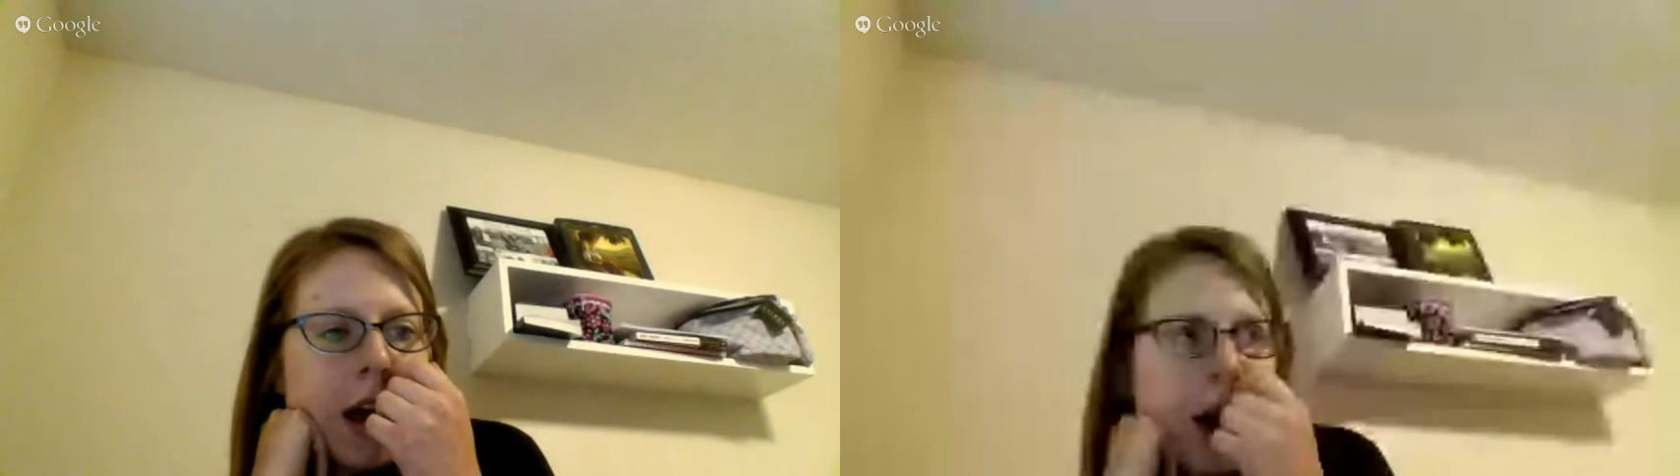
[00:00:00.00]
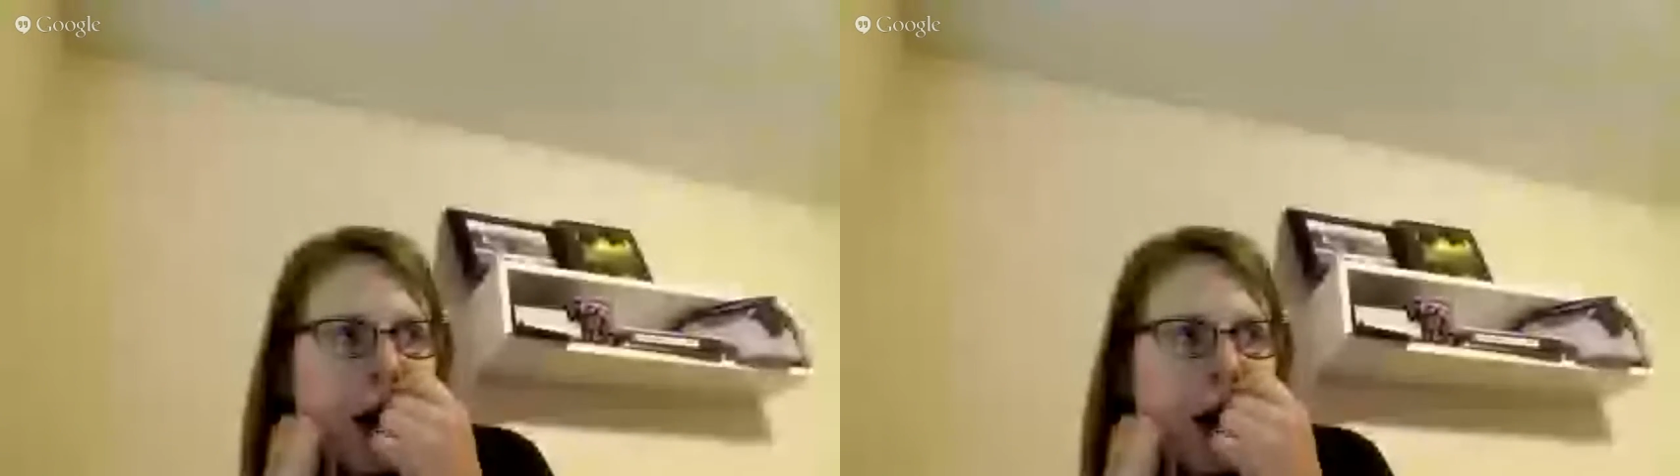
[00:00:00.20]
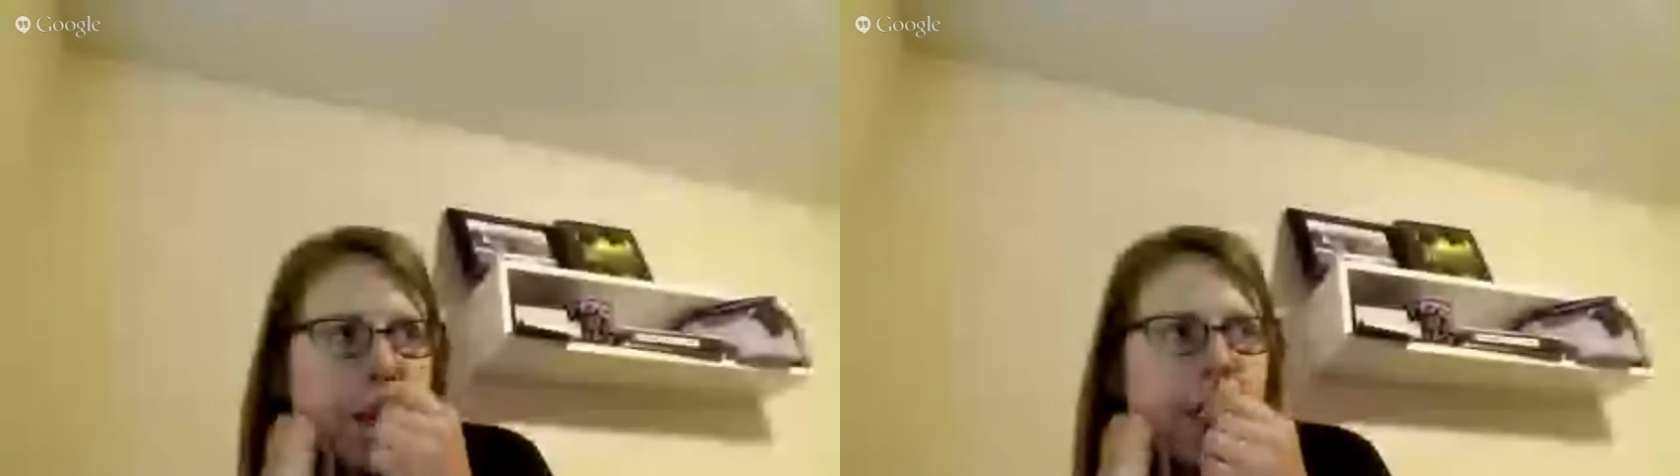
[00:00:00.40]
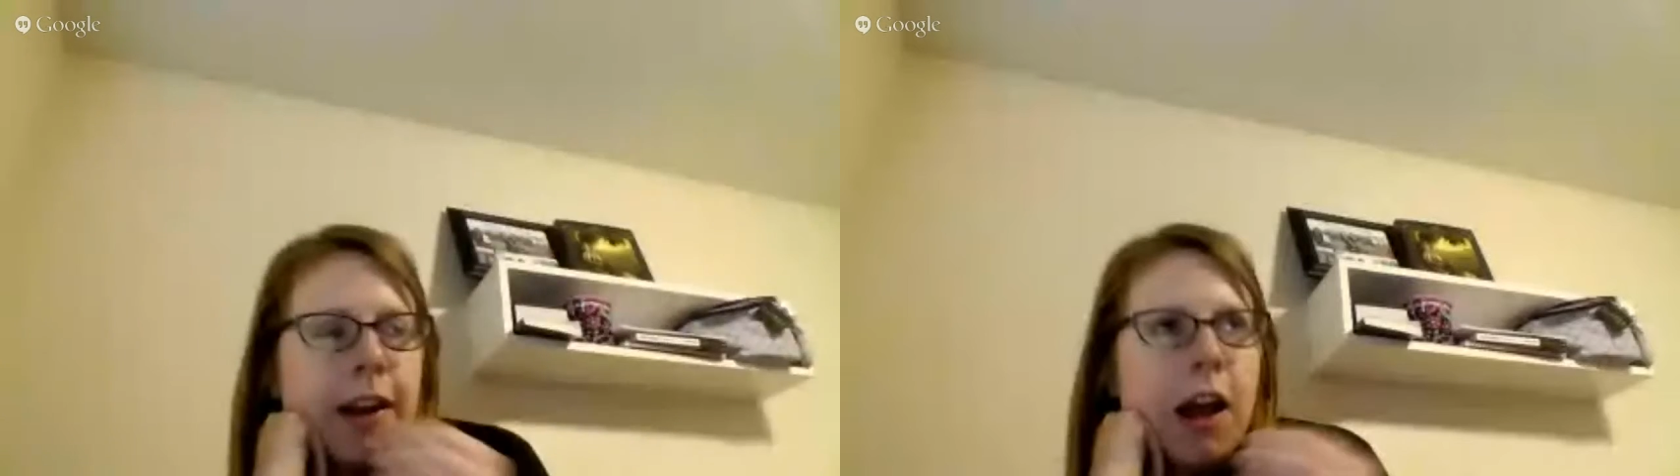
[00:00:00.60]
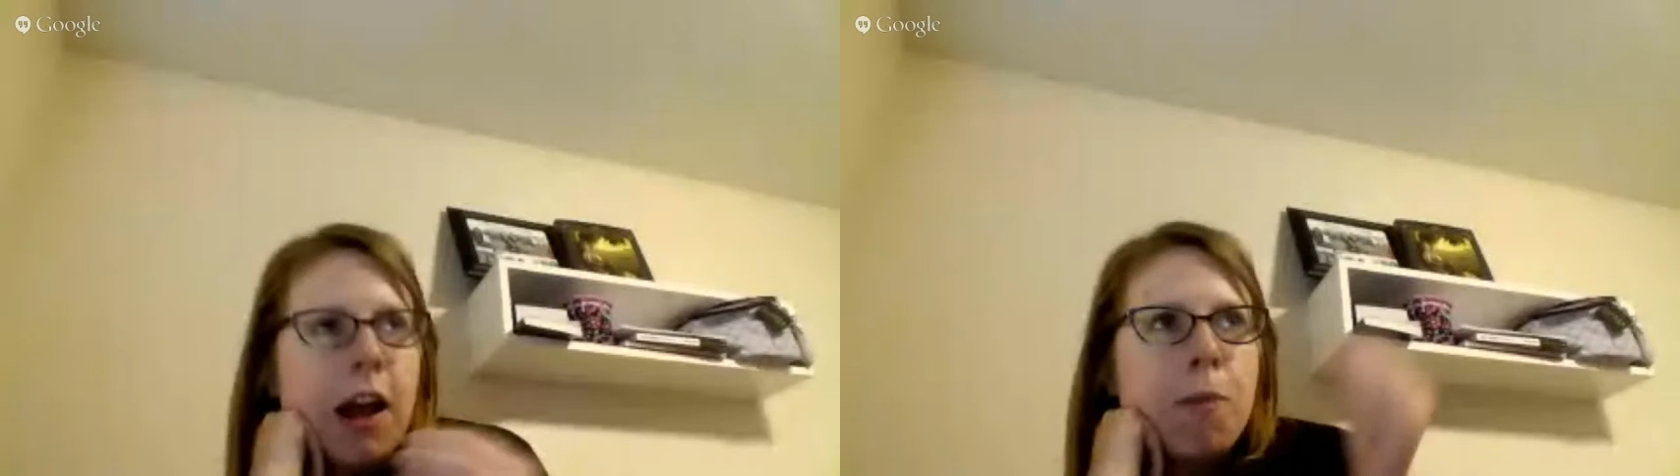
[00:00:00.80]
And then
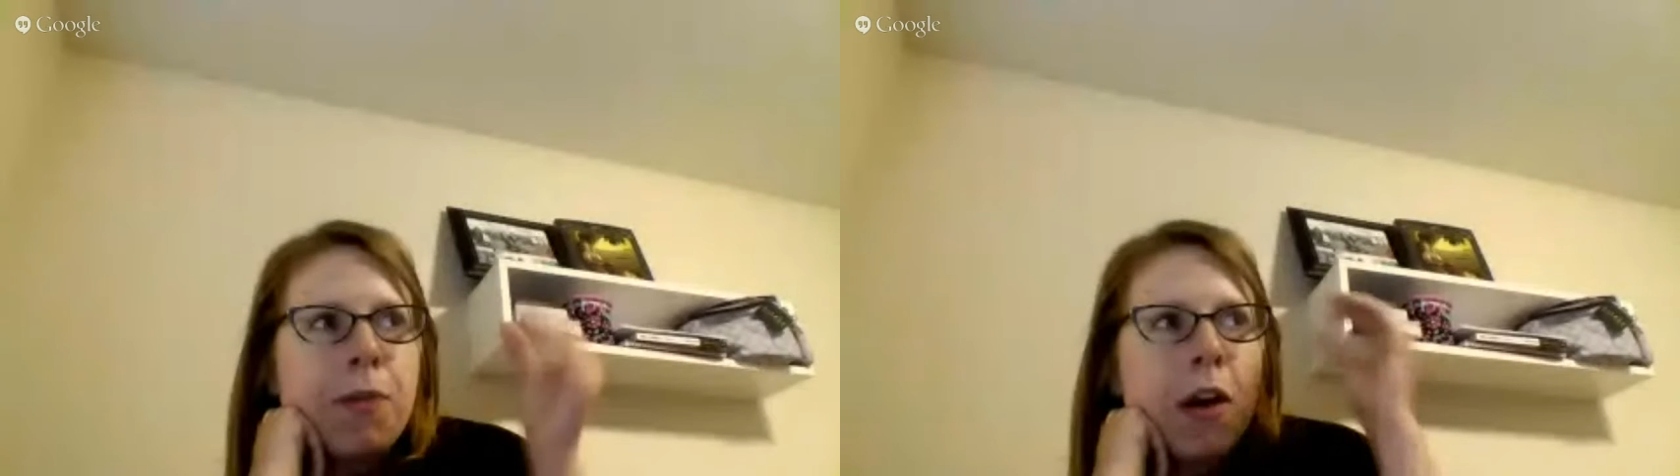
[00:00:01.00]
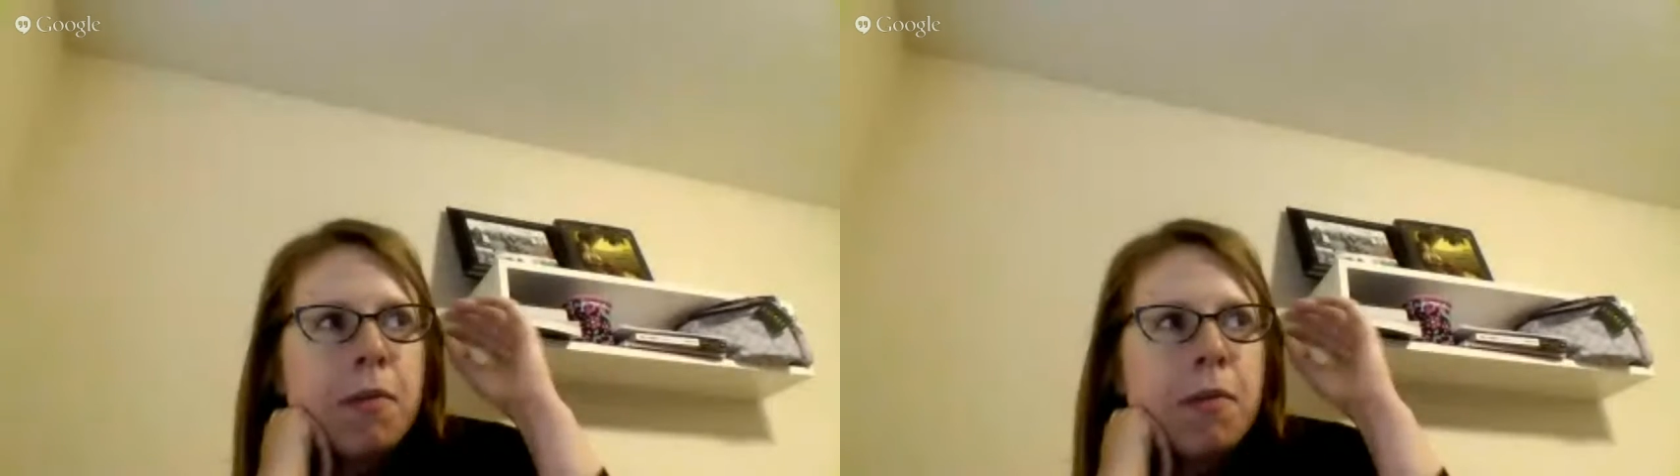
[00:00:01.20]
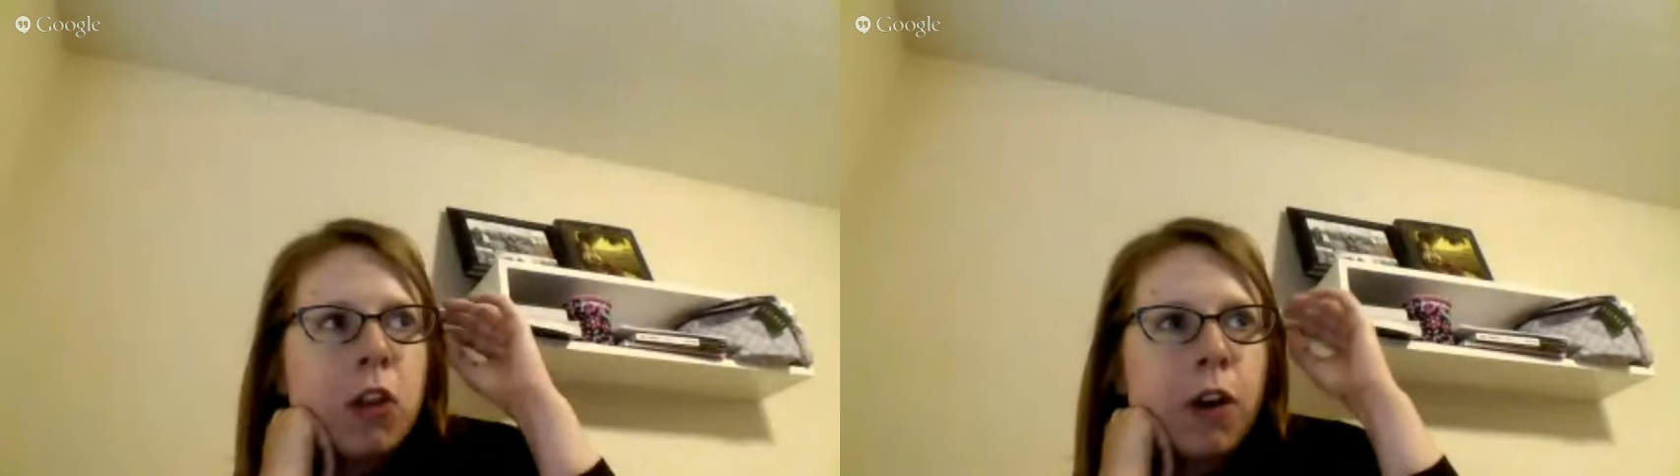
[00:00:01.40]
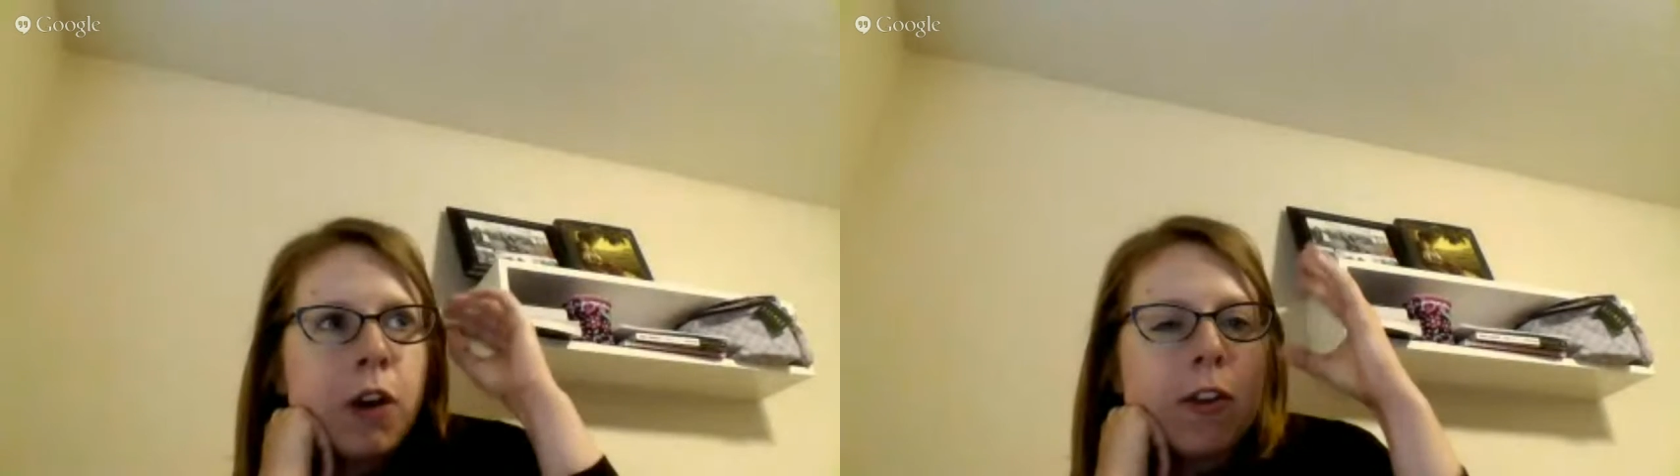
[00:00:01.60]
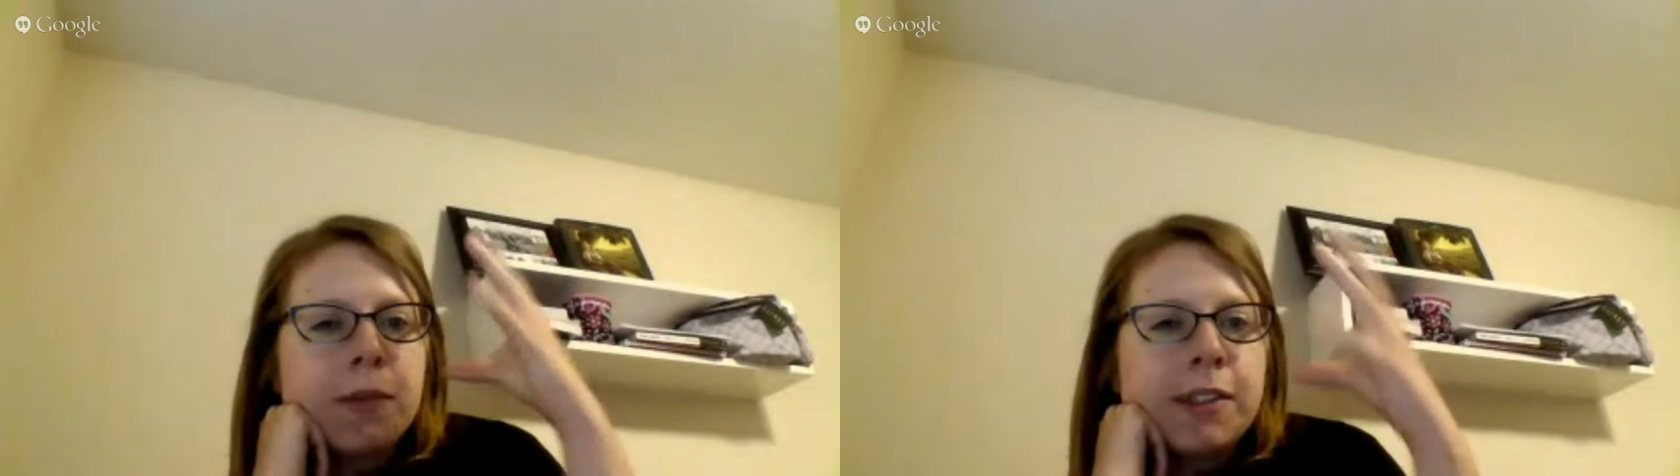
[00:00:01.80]
help them learn
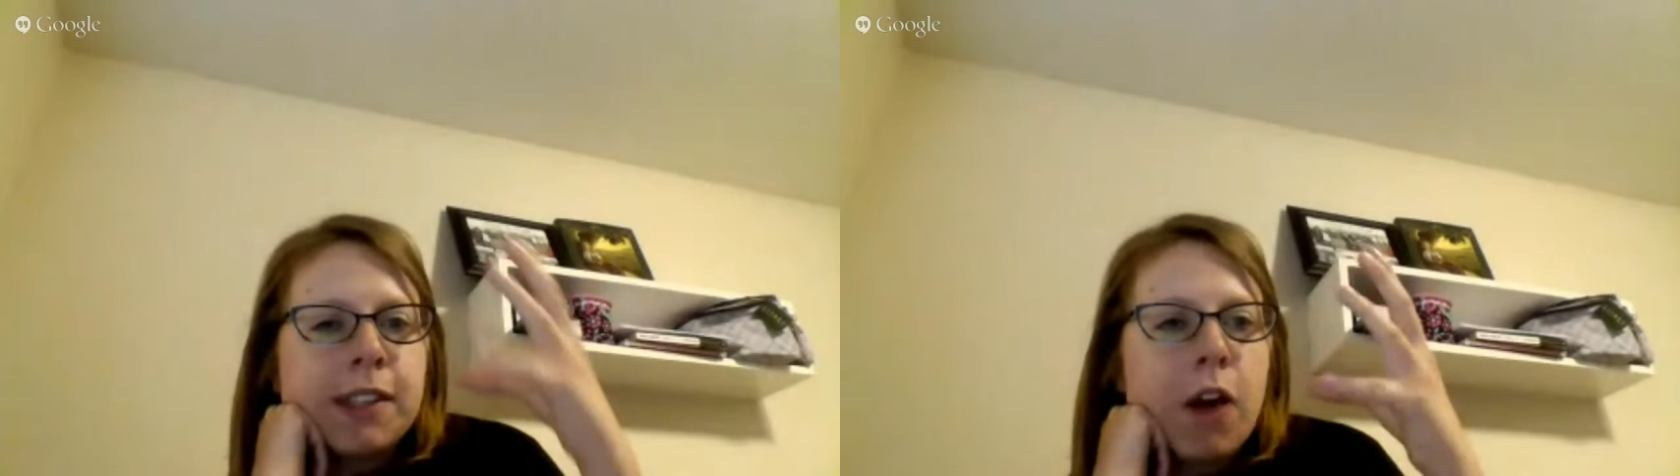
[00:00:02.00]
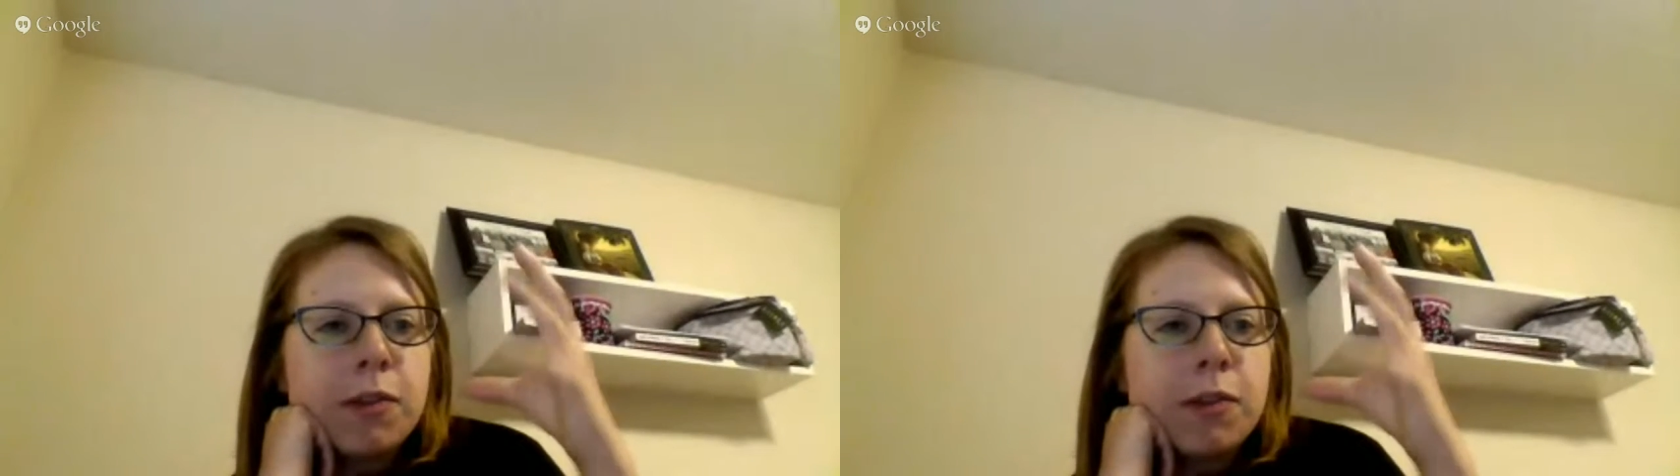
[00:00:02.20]
for themselves